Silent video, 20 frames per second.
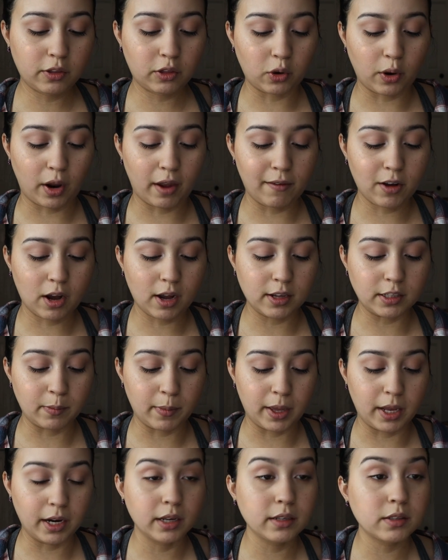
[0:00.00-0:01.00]
the Thrive
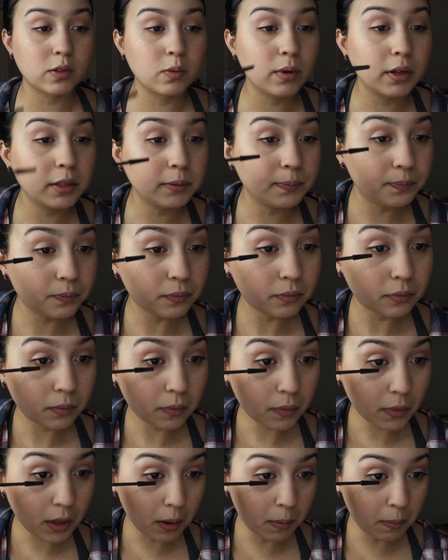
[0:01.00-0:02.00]
Cosmetics one,
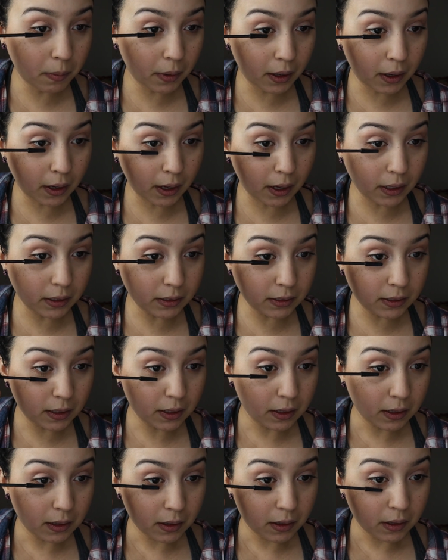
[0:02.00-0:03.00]
because
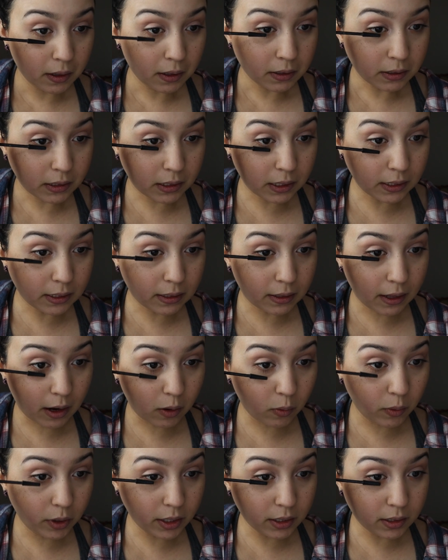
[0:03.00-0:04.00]
since
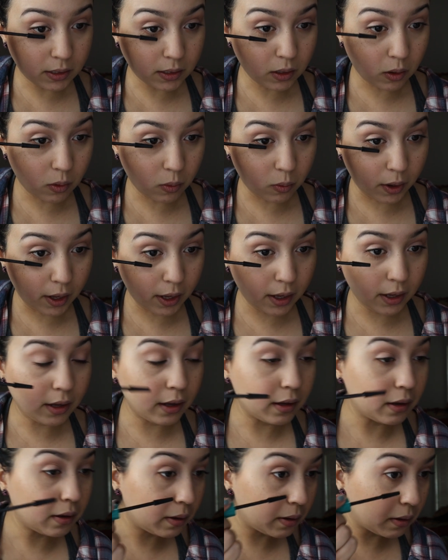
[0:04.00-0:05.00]
that one is so
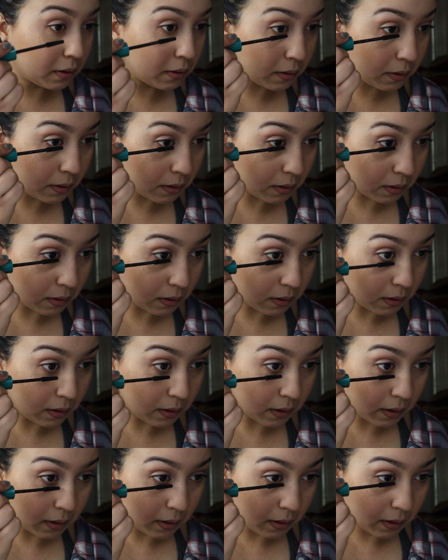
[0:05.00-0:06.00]
wet,
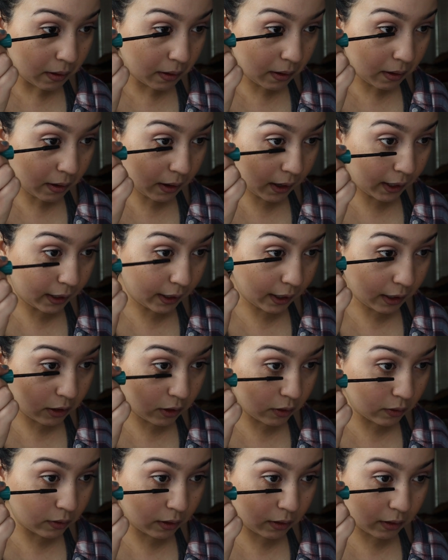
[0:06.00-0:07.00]
I like
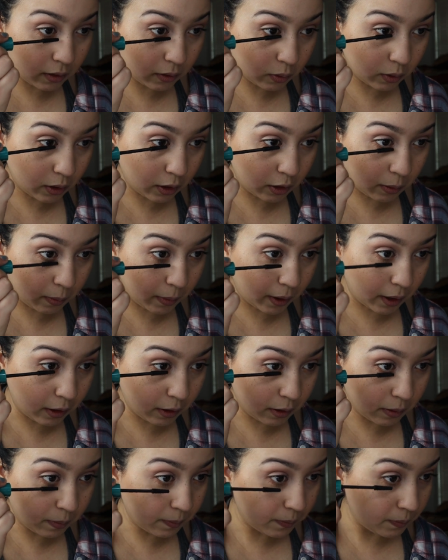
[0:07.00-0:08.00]
using this one on the
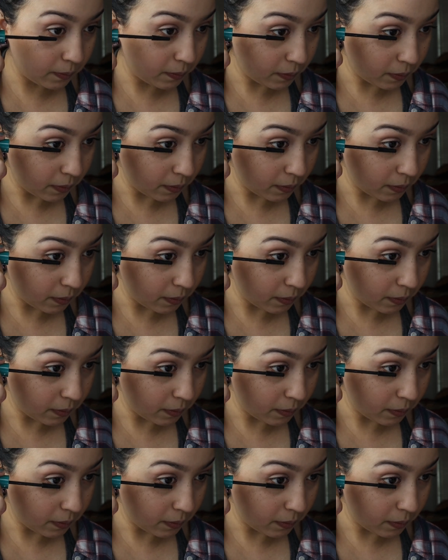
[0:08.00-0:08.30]
bottom